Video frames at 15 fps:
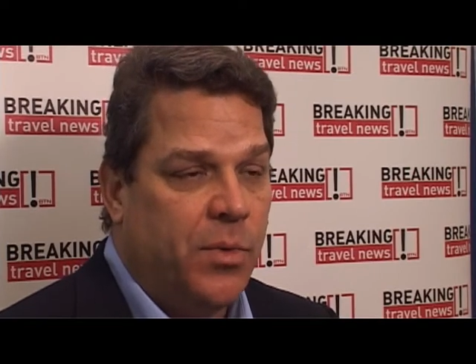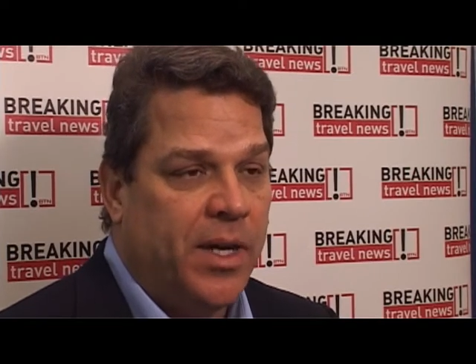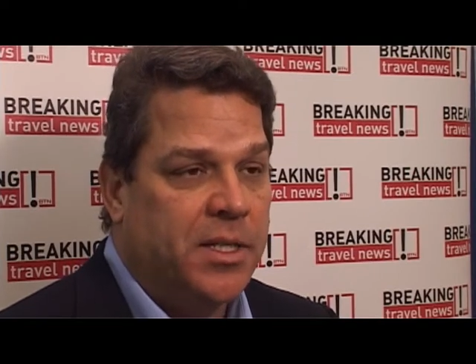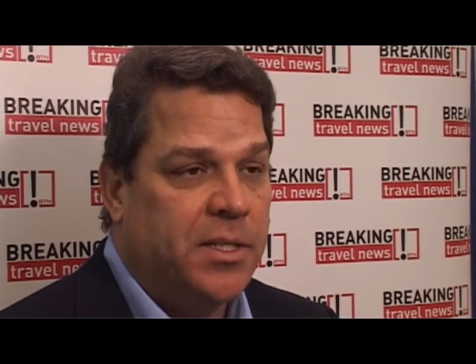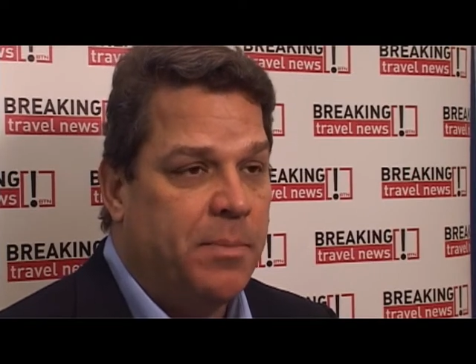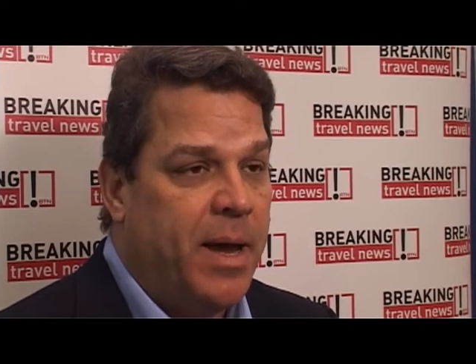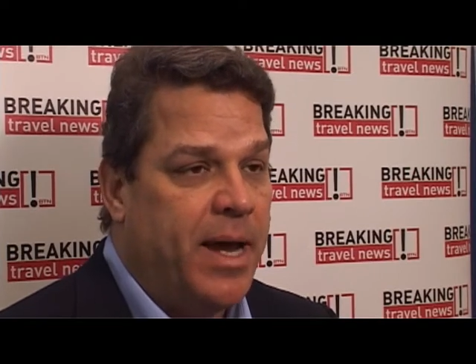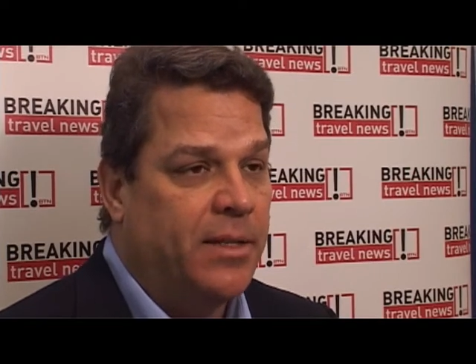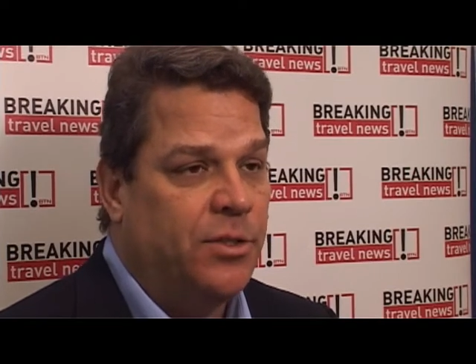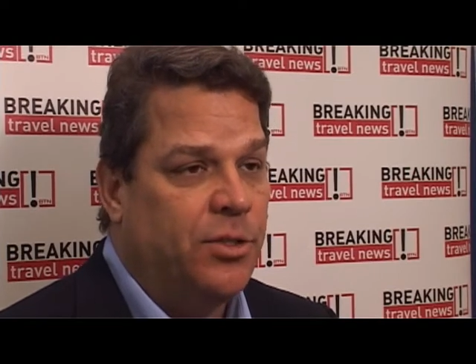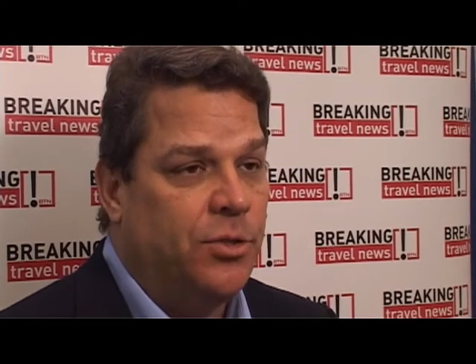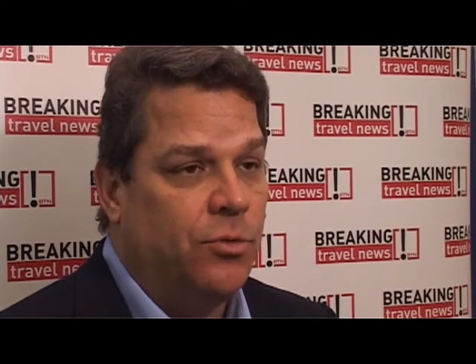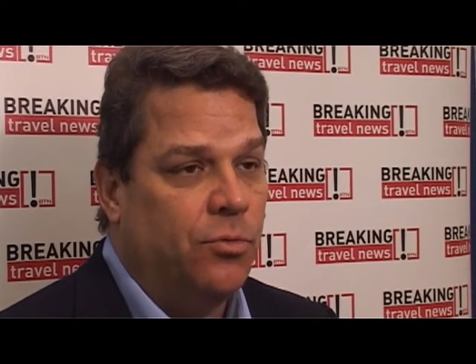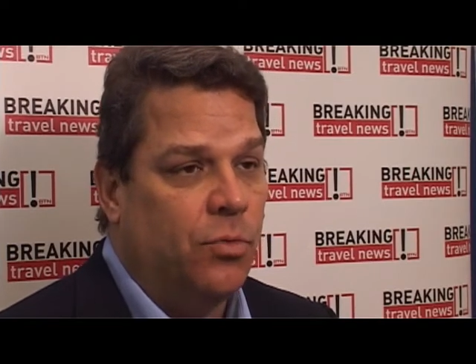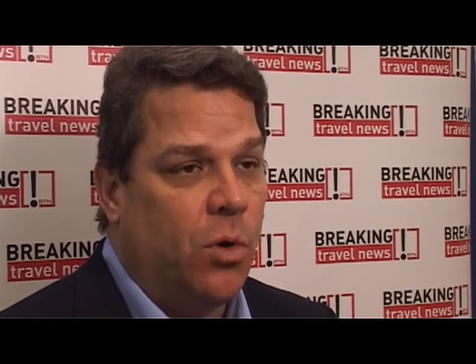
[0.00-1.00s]
We
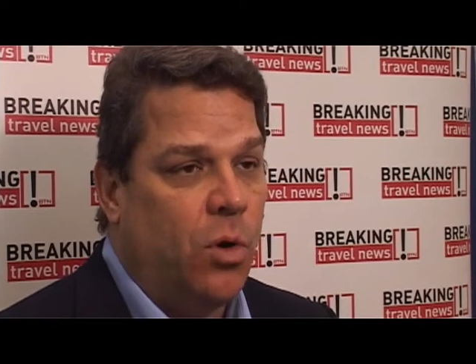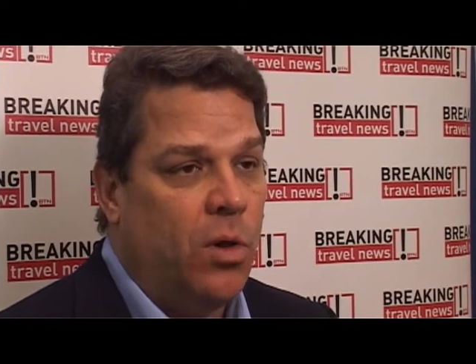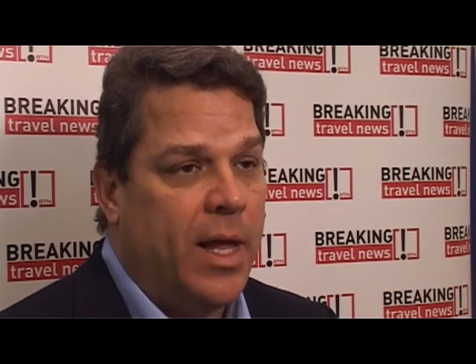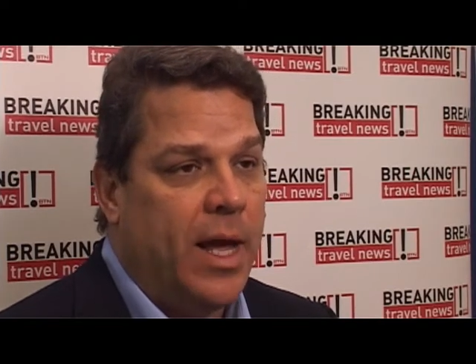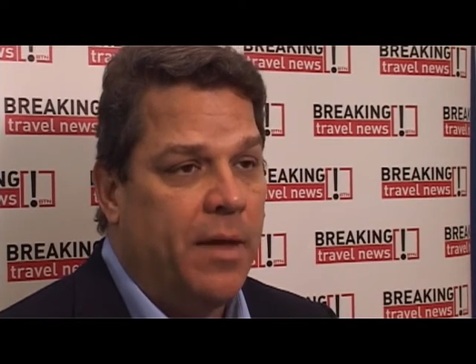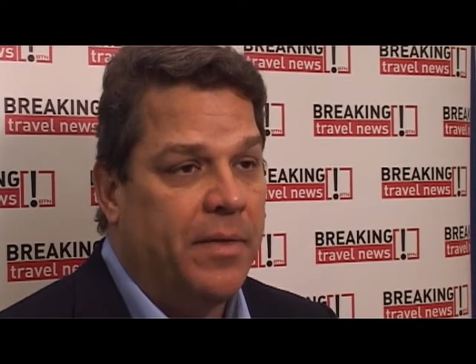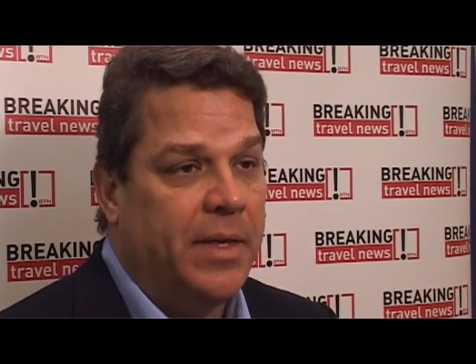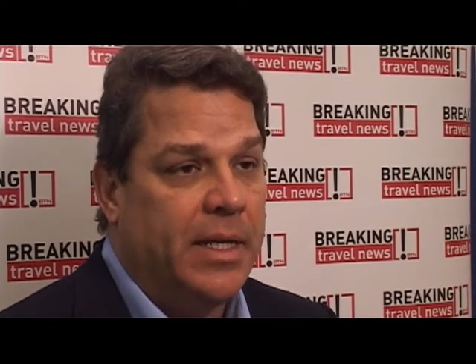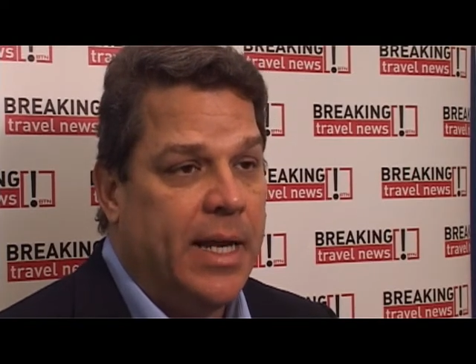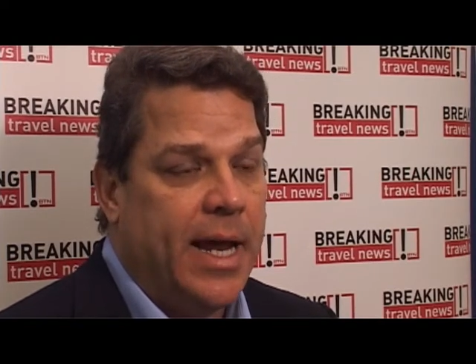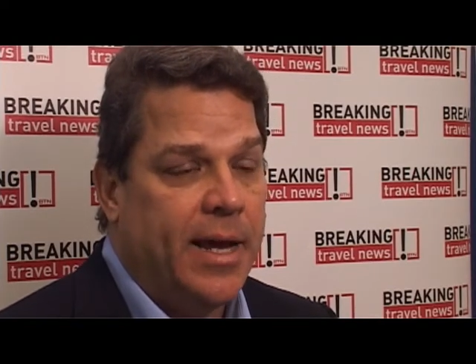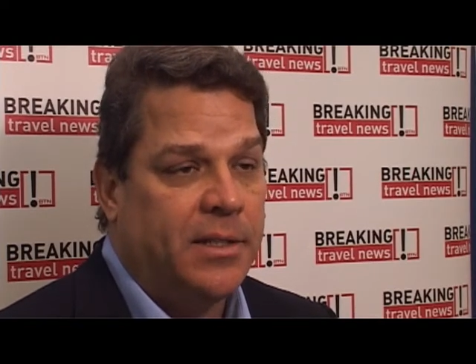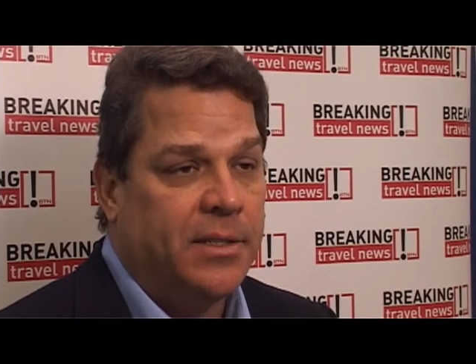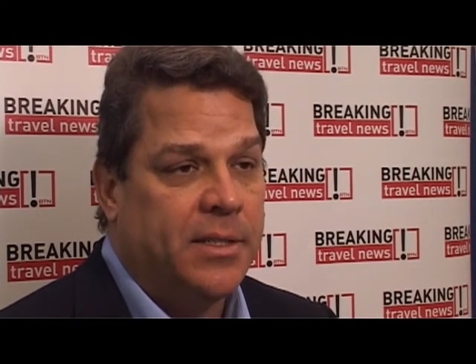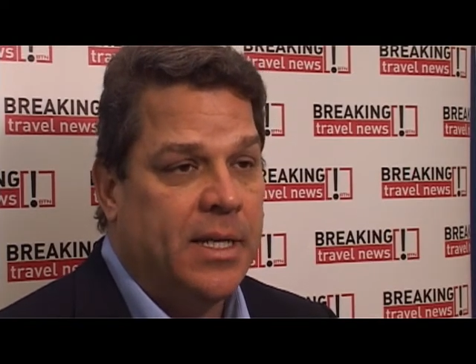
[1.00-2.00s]
expect to roll out the
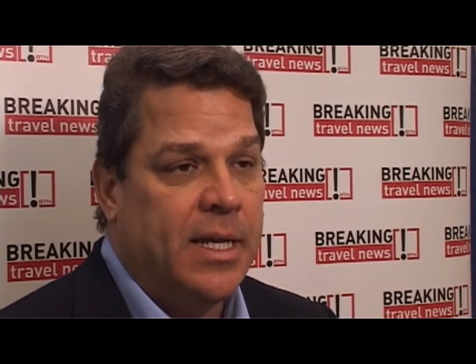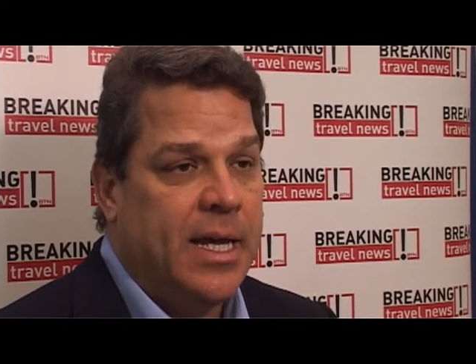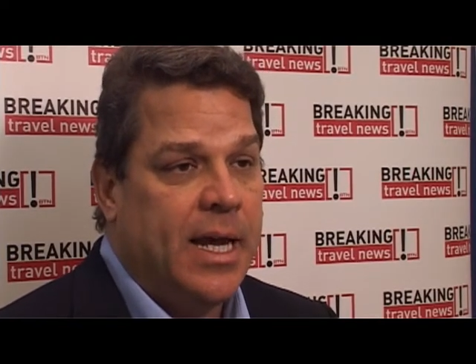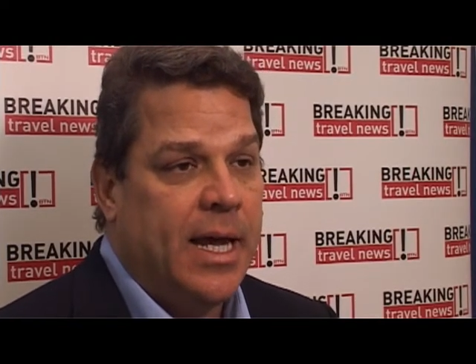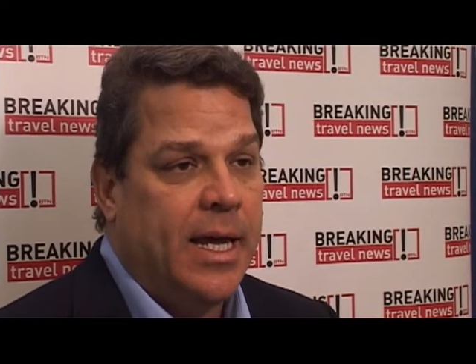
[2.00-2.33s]
next